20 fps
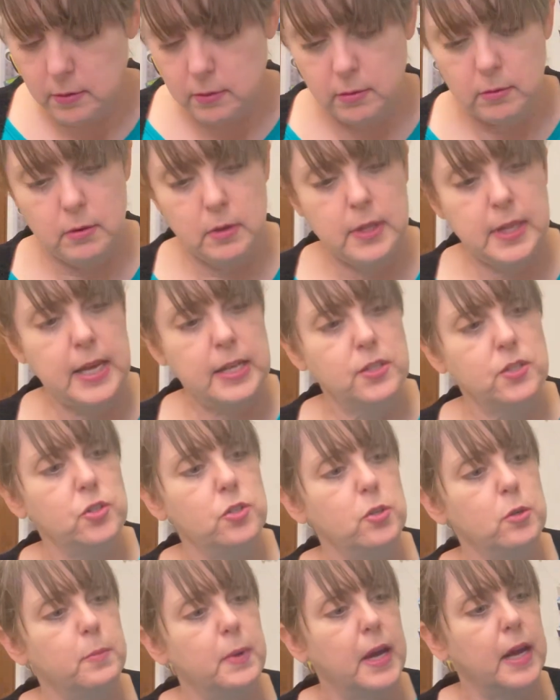Well, that's
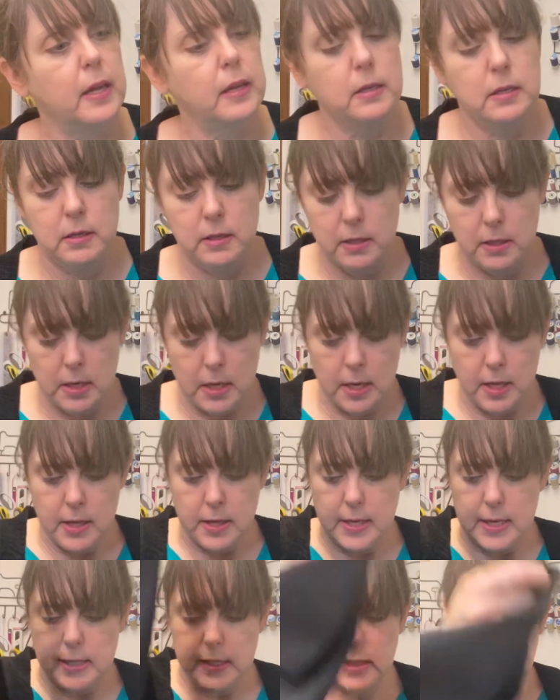too bad.
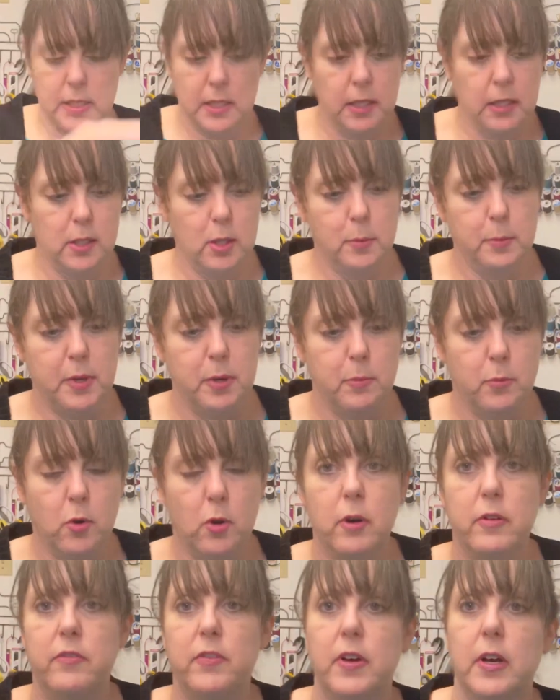This is a little bit
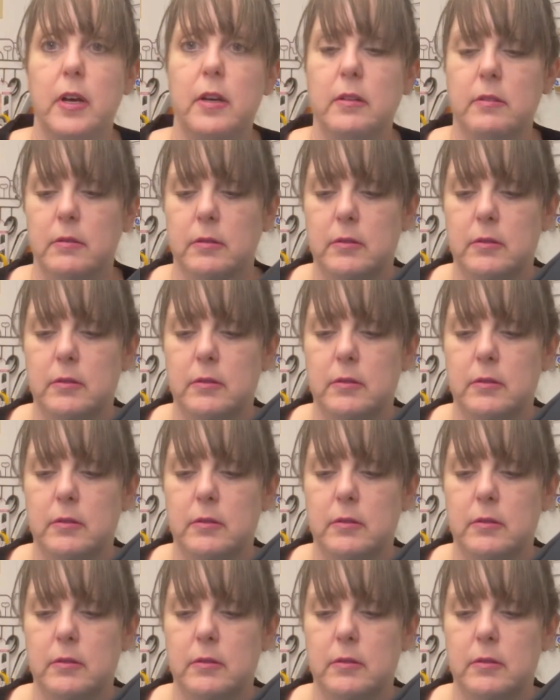more of a